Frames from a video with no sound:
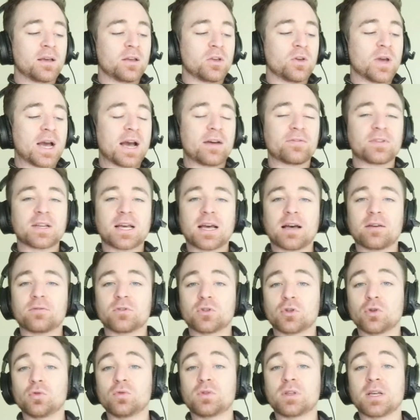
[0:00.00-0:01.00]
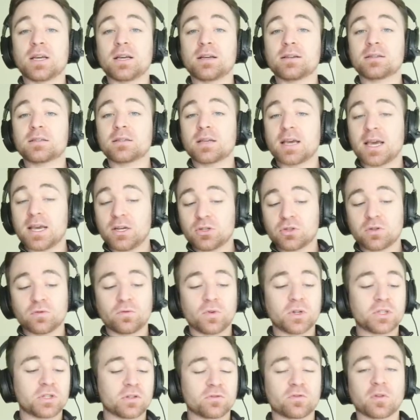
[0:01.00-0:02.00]
You have to have two things, each
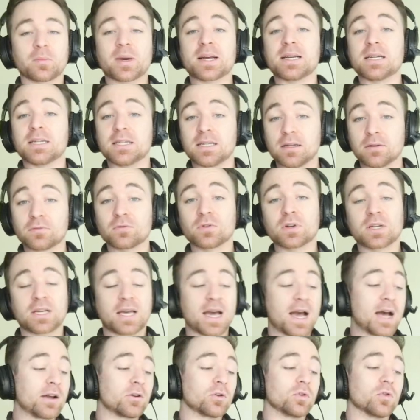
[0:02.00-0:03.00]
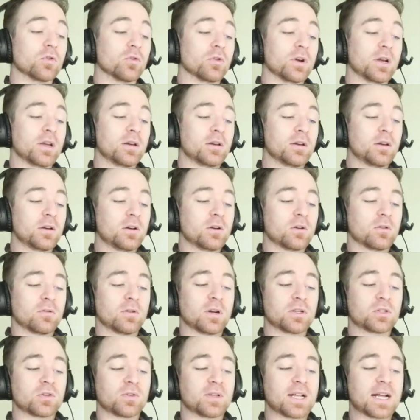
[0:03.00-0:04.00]
of which is from a different category. All
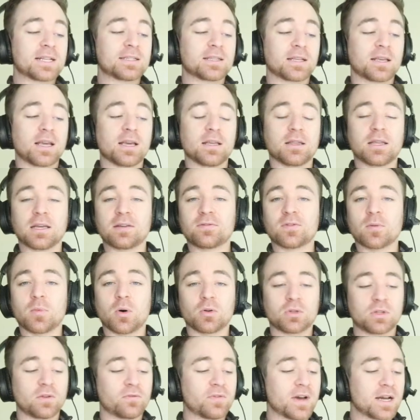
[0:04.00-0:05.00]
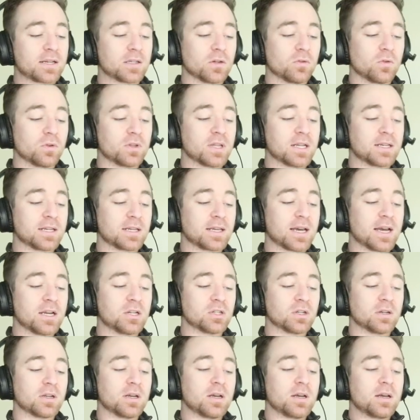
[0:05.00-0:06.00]
right, so that's the key thing for multi-factor
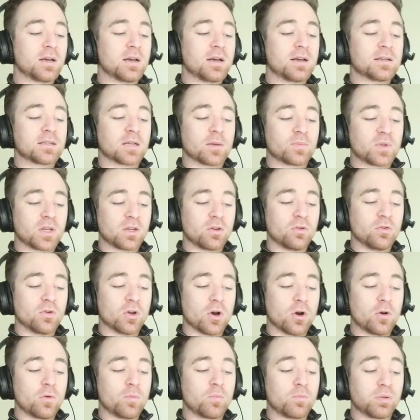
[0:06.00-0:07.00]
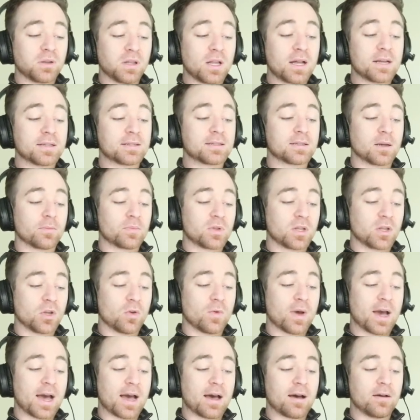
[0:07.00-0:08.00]
authentication. Something you know plus something
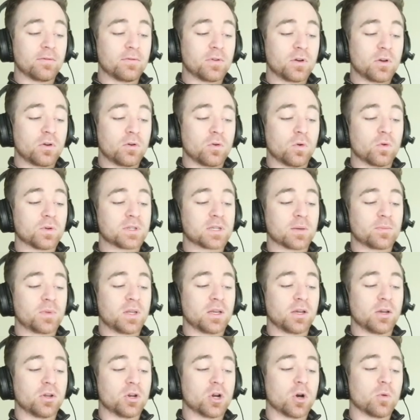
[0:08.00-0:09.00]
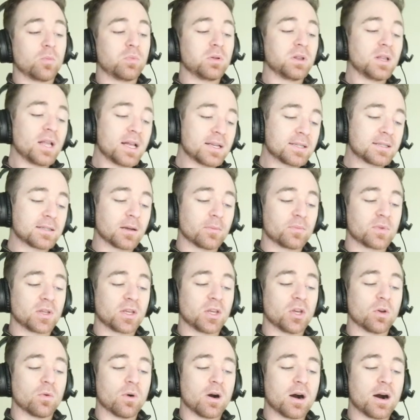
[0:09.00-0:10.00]
you have, or something you know plus
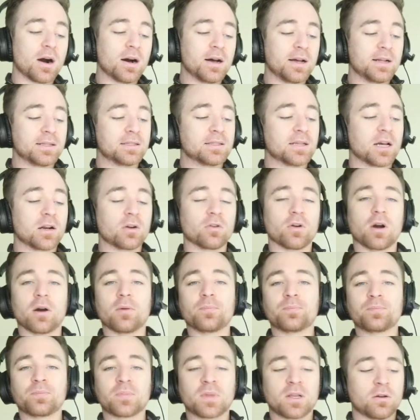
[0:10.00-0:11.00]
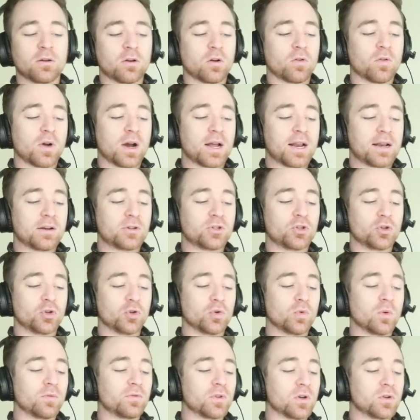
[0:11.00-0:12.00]
something you are, etc. All right,
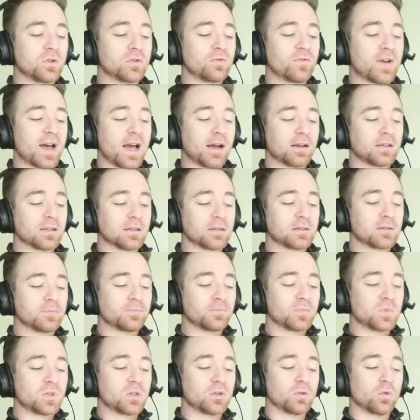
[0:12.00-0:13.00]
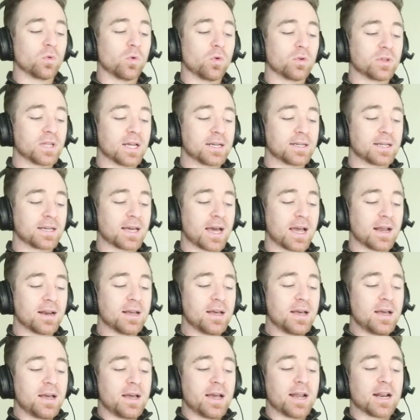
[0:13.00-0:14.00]
two of those factors to authenticate.
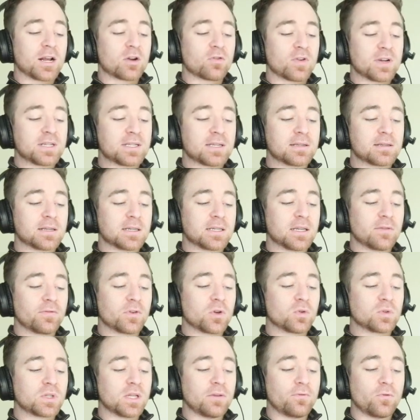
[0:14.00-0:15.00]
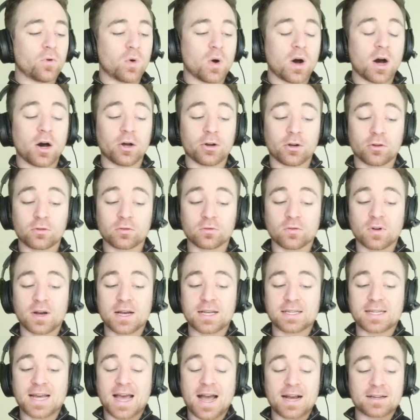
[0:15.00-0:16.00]
It increases the difficulty for
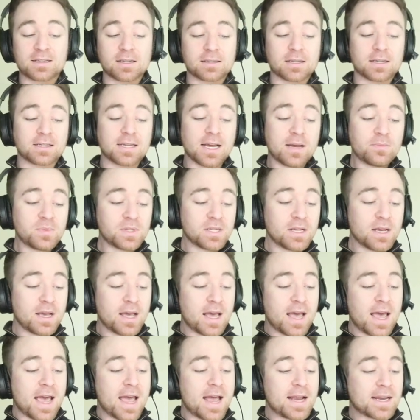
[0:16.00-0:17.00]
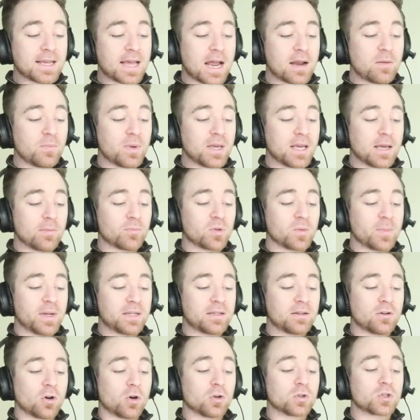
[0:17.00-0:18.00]
unauthorized access attempts and can be
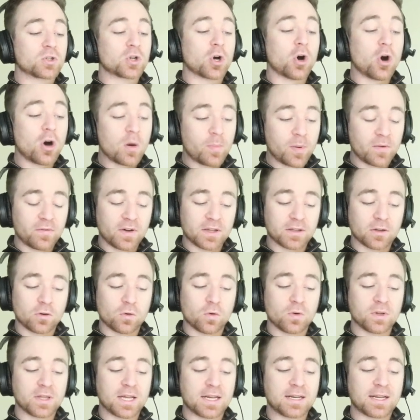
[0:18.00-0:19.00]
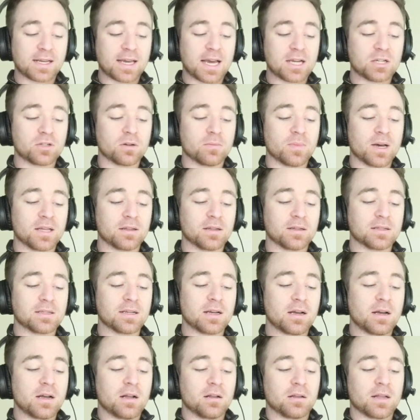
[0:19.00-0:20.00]
implemented on top of other authentication methods
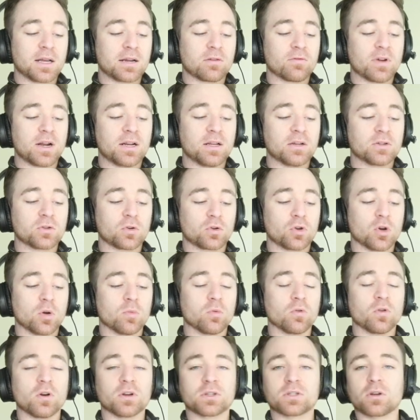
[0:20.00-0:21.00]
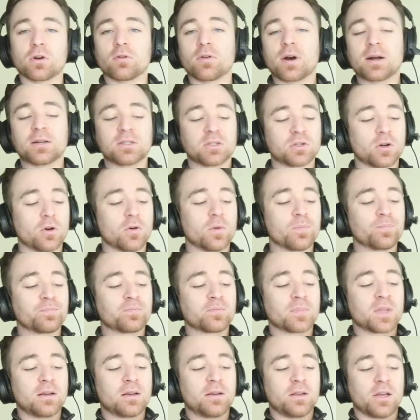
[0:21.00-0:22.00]
like Radius or Kerberos. All right, so
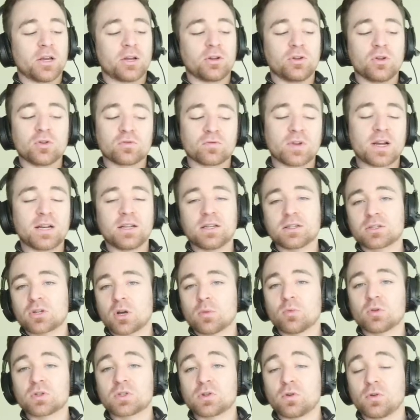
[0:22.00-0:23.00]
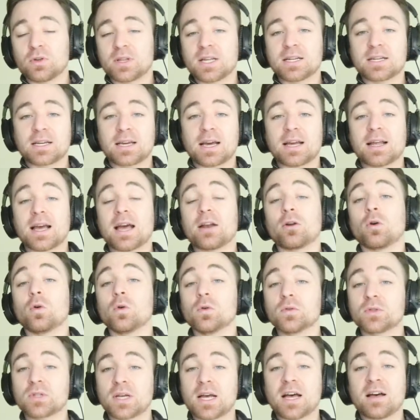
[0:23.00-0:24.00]
you can use Radius, Kerberos to authenticate and
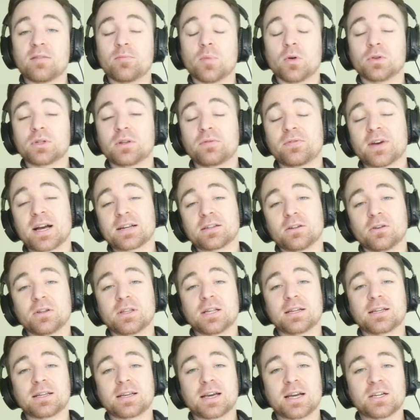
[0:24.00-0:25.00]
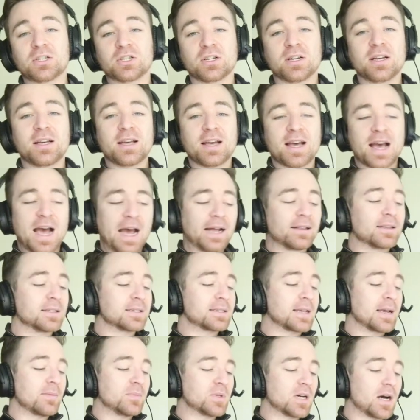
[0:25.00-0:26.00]
also have multi-factor authentication at the
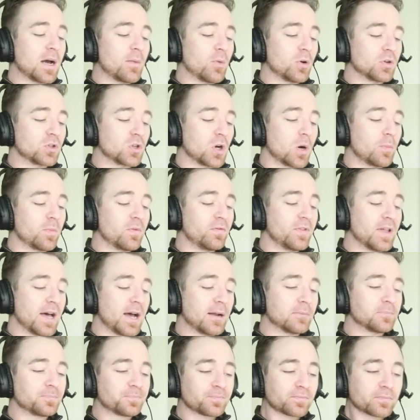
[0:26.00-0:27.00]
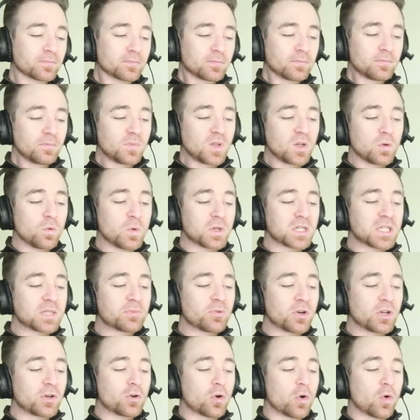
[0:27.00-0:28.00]
same time on top of that, which is
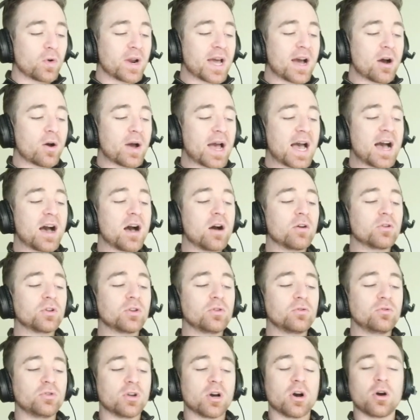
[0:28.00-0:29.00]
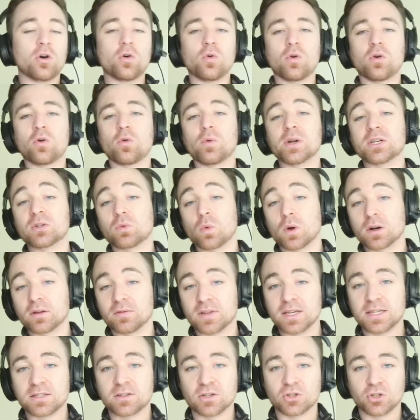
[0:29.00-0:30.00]
pretty cool. Now, how do you know which one of
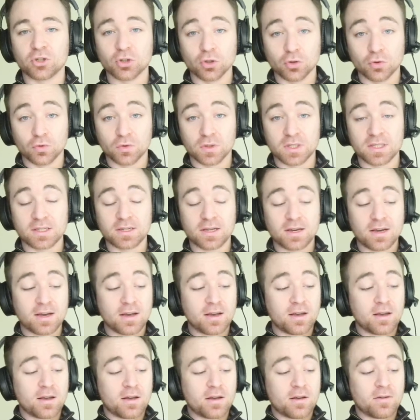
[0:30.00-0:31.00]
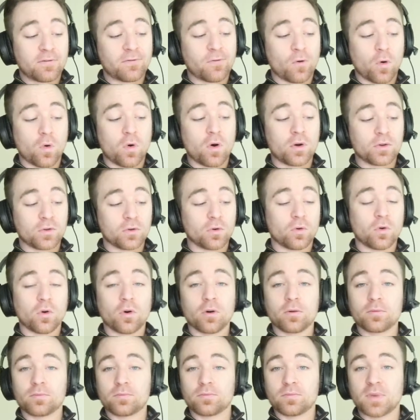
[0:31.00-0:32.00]
these to choose? for
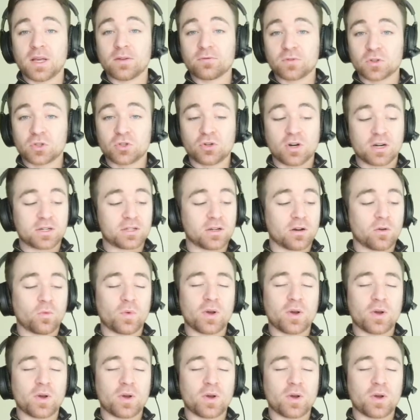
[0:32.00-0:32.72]
your infrastructure.